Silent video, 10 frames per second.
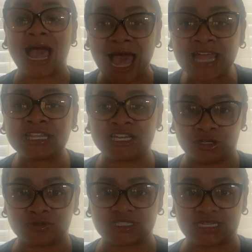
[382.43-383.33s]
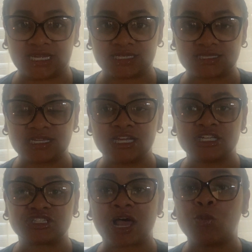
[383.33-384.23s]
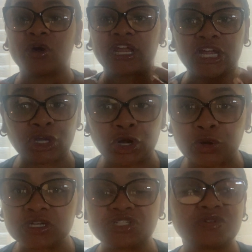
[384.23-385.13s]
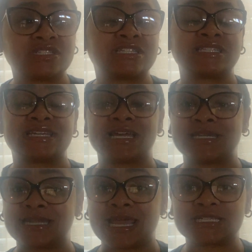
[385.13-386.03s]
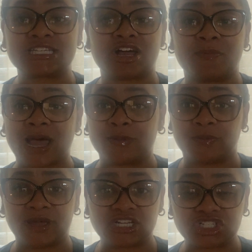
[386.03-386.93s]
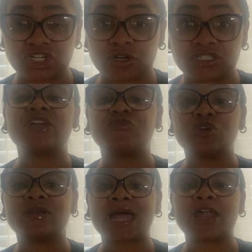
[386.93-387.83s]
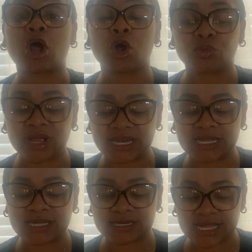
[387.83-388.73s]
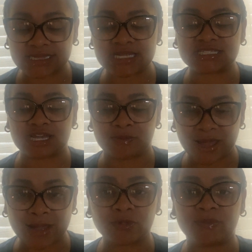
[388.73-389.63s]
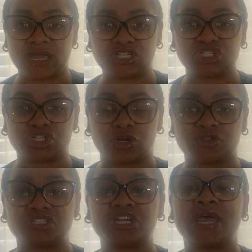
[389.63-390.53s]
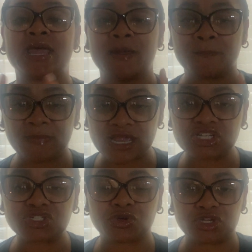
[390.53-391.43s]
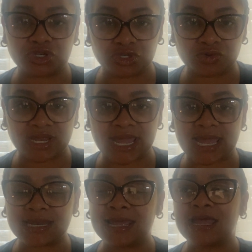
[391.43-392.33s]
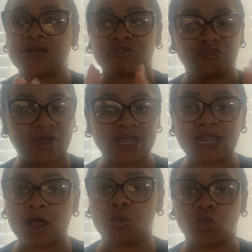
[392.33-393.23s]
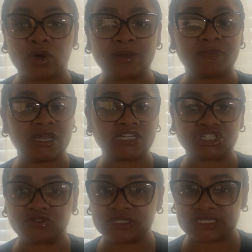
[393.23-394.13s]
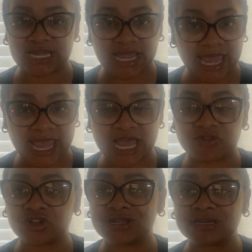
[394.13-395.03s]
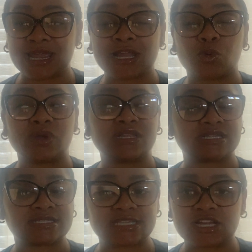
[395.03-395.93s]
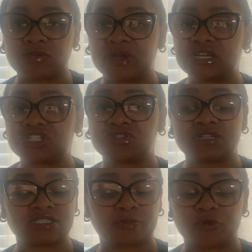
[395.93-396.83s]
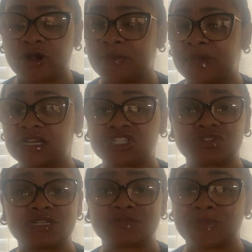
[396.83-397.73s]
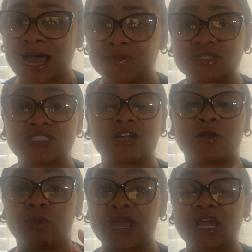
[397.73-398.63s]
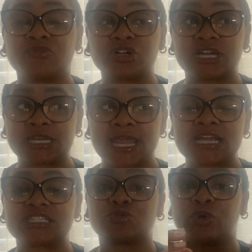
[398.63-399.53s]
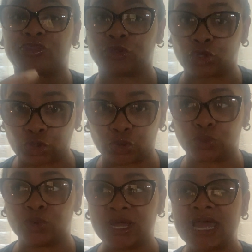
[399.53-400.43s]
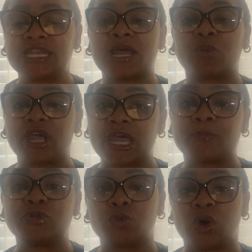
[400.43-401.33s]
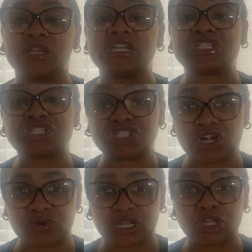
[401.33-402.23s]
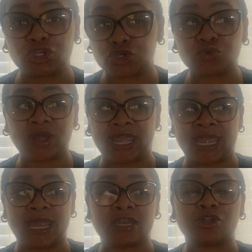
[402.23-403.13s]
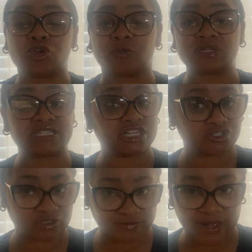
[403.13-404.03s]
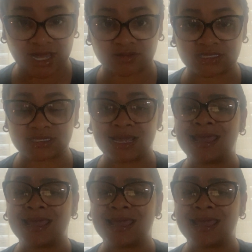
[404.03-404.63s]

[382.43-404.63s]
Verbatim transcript: I did those things. So I want to encourage you to connect to a Bible based church. If you're not already connected to a Bible based church, make sure you do that. Find out what ministries they have, connect with the single ministries, the prayer ministries, Bible study, whatever connects with you that will help you on this journey, you and your potential spouse.